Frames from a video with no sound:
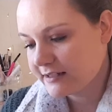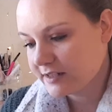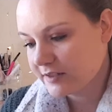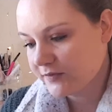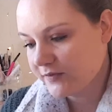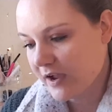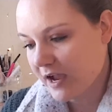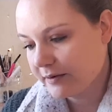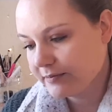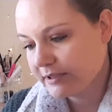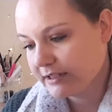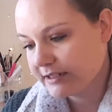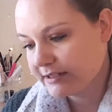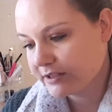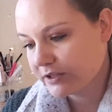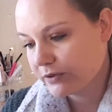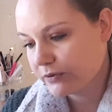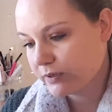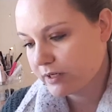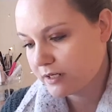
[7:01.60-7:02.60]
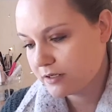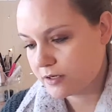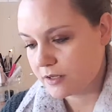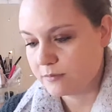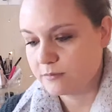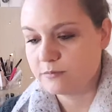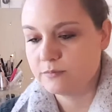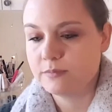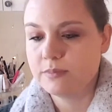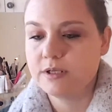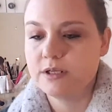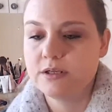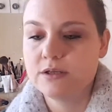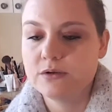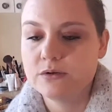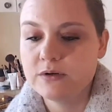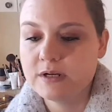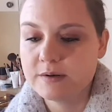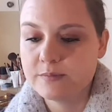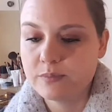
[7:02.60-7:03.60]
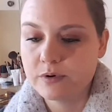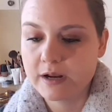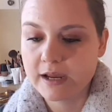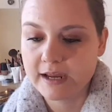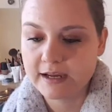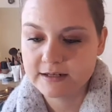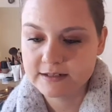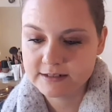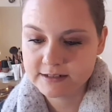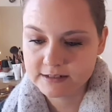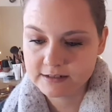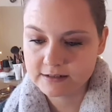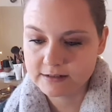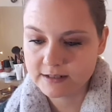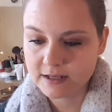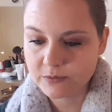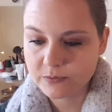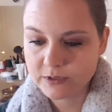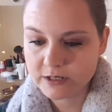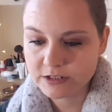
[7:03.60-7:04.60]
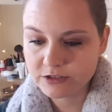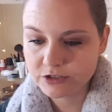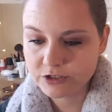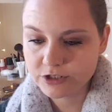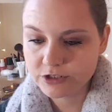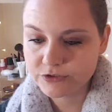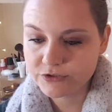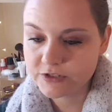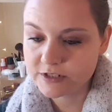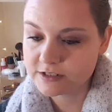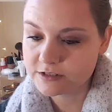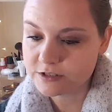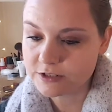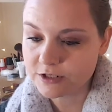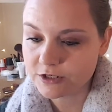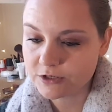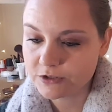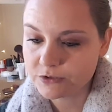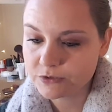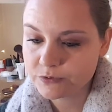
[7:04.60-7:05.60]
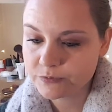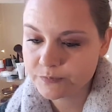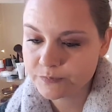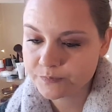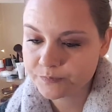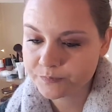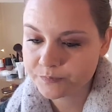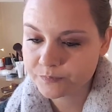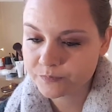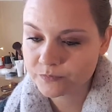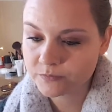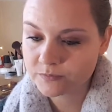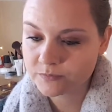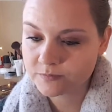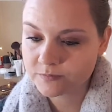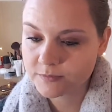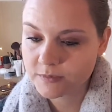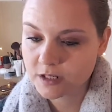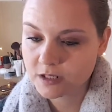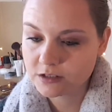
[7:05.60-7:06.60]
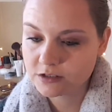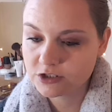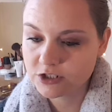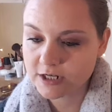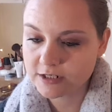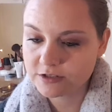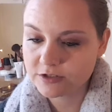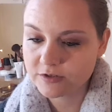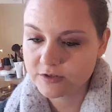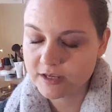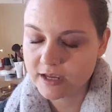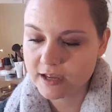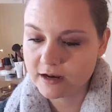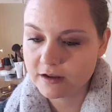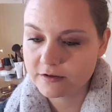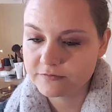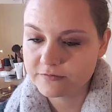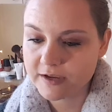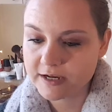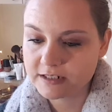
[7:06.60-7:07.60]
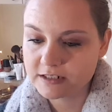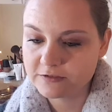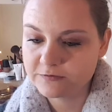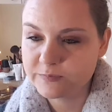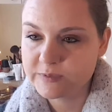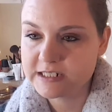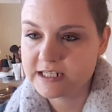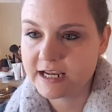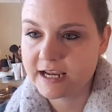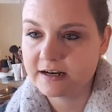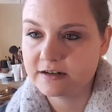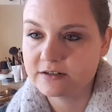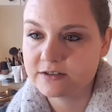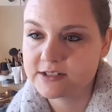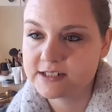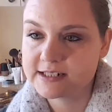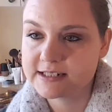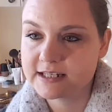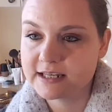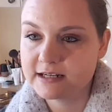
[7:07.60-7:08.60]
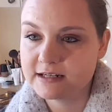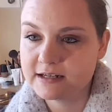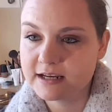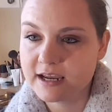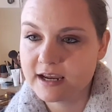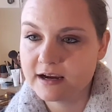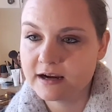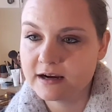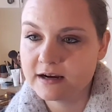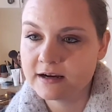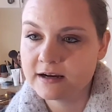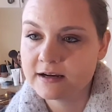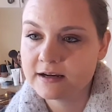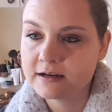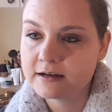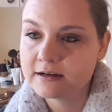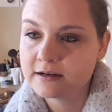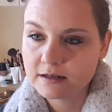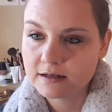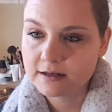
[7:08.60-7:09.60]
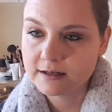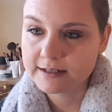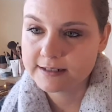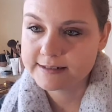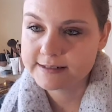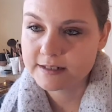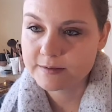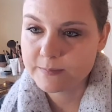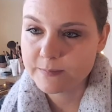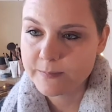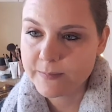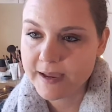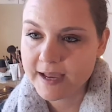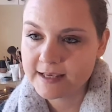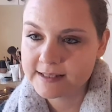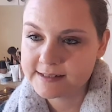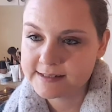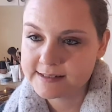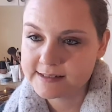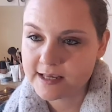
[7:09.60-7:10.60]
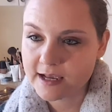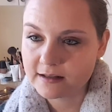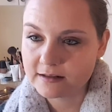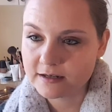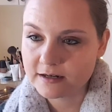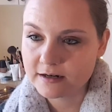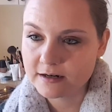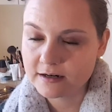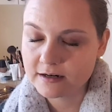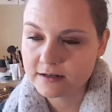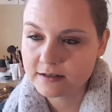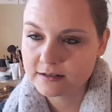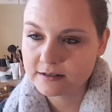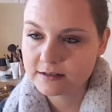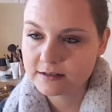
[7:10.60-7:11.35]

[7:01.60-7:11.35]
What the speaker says: is a fabulous Korean beauty brand that we're introducing to you. Gentle yet effective botanical skincare. It's a bestseller.